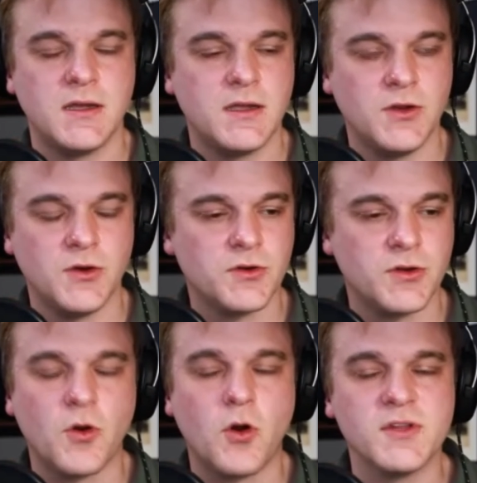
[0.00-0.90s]
your
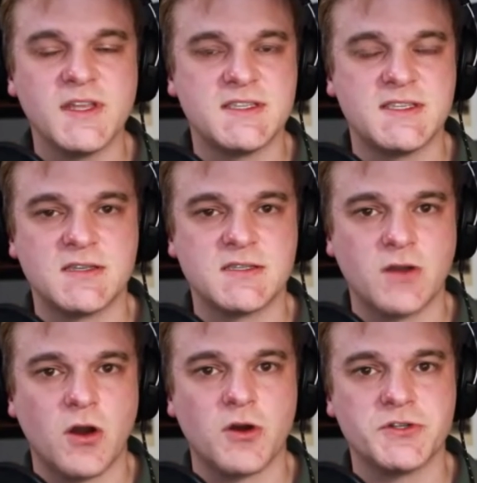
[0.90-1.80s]
your holy six
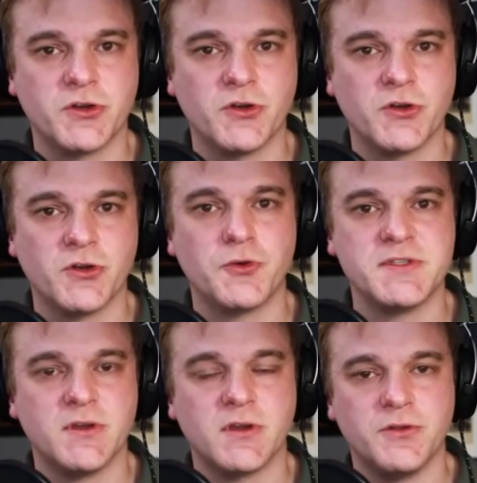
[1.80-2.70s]
stars are going to
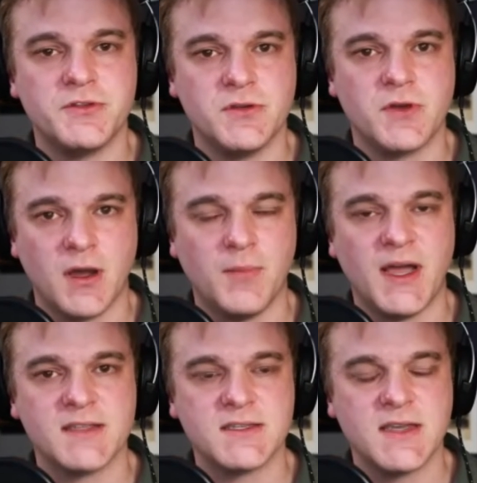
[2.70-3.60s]
include two
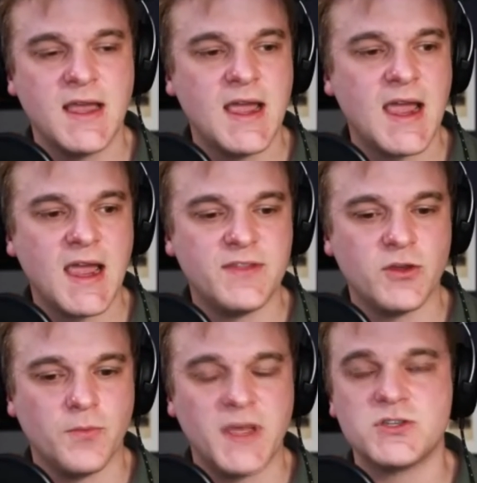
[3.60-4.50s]
combats, and that
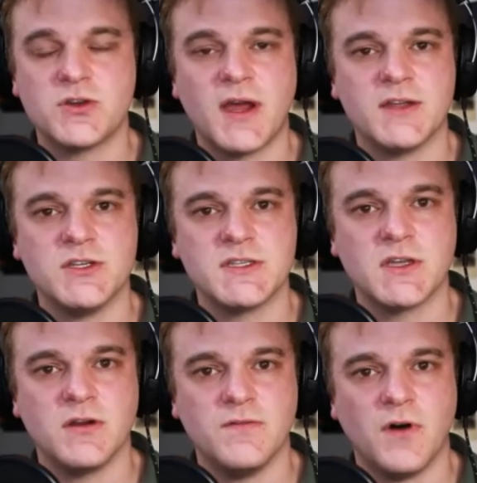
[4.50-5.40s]
your best strategy is going
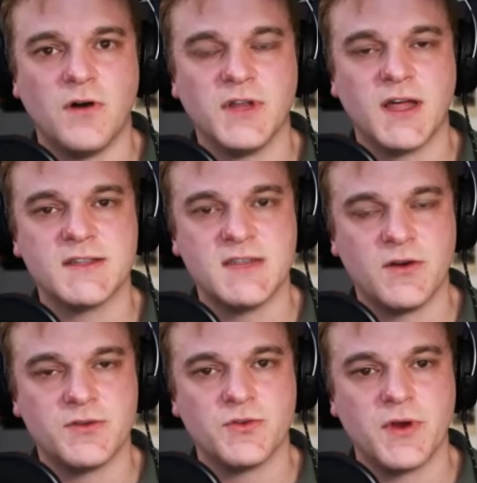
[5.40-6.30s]
to involve a lot of
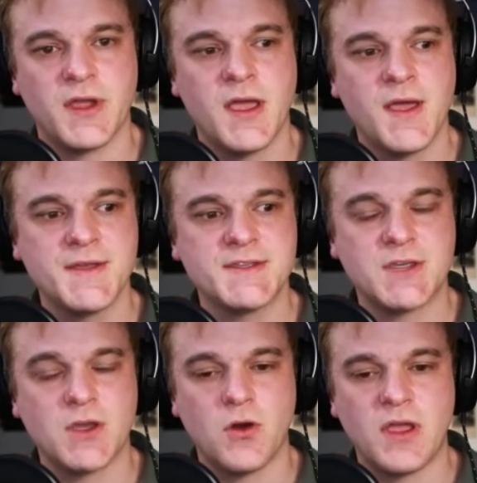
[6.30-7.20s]
territory.
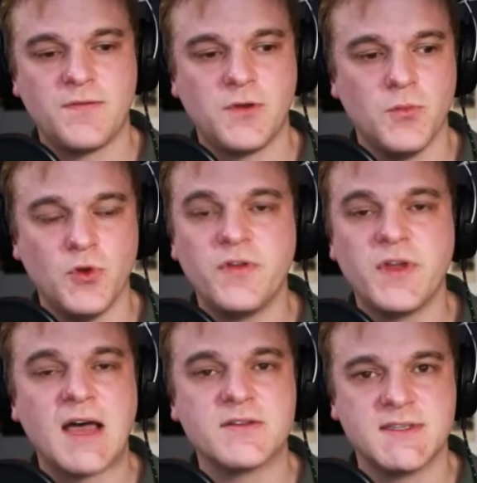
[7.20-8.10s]
So if you're moving
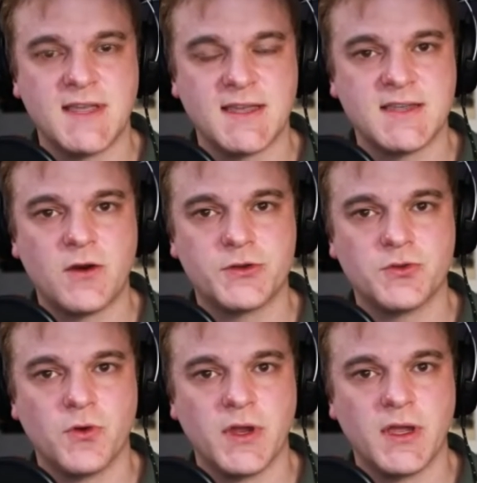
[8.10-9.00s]
out to take
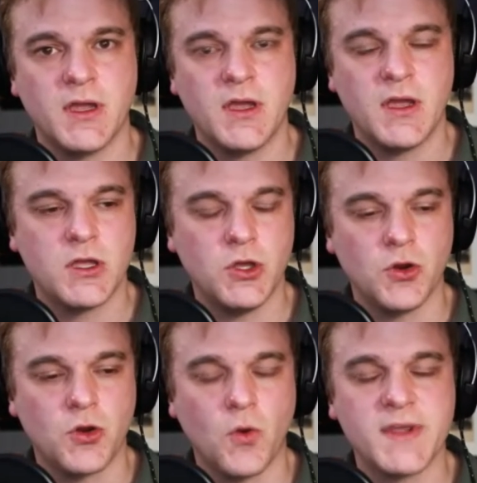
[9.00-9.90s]
territory, you're
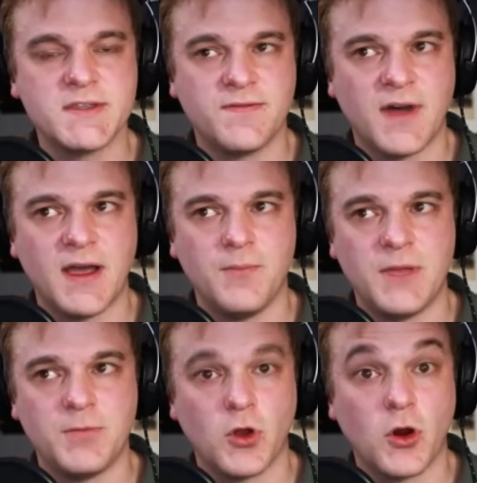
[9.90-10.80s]
going to find
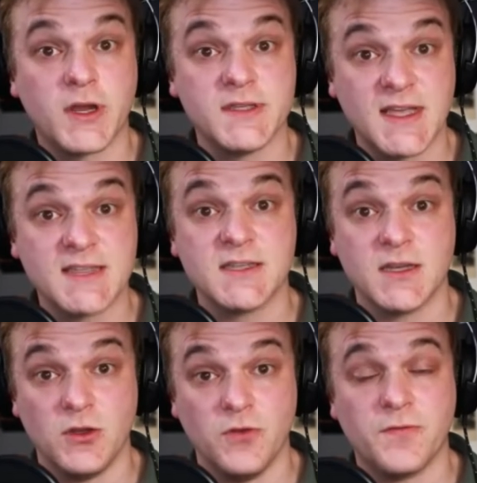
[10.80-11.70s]
people are contesting
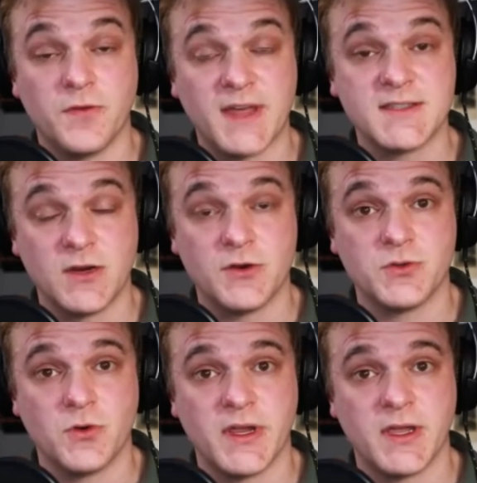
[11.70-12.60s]
you for that territory.